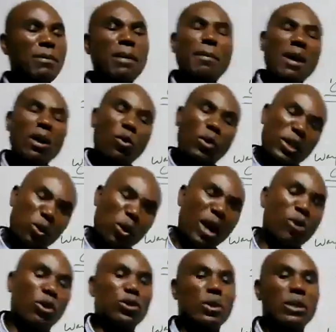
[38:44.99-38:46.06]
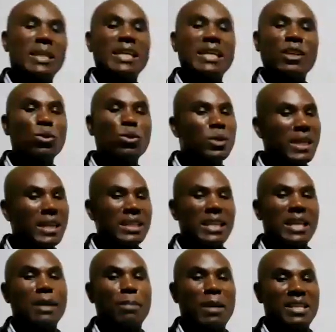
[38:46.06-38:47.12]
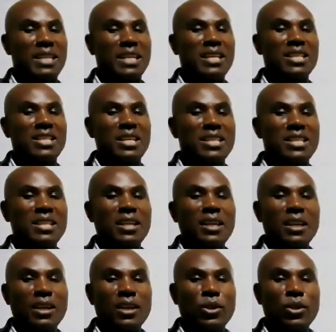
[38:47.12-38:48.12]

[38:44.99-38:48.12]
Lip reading: Remember, when you are consolidating, you take percentages.